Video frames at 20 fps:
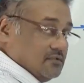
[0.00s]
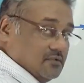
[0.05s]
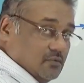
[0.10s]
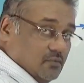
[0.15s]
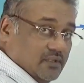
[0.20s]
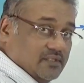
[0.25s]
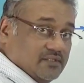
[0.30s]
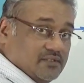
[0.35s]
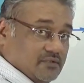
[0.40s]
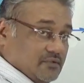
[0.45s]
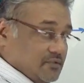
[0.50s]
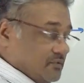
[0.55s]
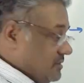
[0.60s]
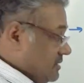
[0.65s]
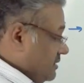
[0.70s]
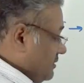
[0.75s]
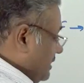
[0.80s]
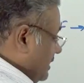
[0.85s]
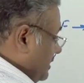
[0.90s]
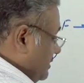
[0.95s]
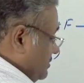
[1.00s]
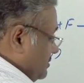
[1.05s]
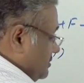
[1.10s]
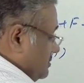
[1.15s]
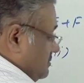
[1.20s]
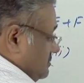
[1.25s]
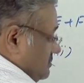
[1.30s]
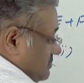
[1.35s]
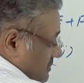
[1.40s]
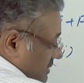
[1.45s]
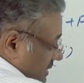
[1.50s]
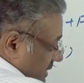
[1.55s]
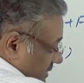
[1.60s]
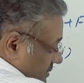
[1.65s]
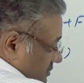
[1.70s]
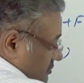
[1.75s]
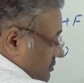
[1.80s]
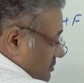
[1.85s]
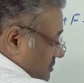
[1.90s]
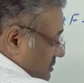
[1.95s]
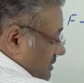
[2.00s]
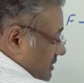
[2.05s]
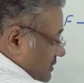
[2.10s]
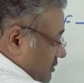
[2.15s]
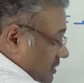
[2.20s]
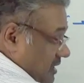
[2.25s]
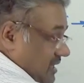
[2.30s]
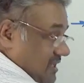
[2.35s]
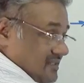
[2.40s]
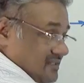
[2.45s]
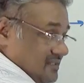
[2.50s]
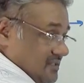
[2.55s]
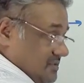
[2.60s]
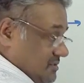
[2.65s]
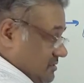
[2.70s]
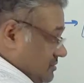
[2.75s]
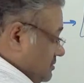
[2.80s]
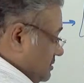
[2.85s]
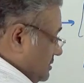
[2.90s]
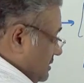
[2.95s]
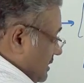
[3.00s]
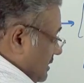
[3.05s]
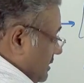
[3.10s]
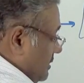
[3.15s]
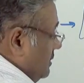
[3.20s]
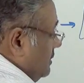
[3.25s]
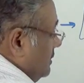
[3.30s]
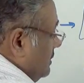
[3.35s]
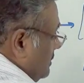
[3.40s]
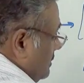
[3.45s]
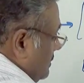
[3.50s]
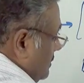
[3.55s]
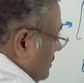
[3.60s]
So once you do the reaction, so your answer should say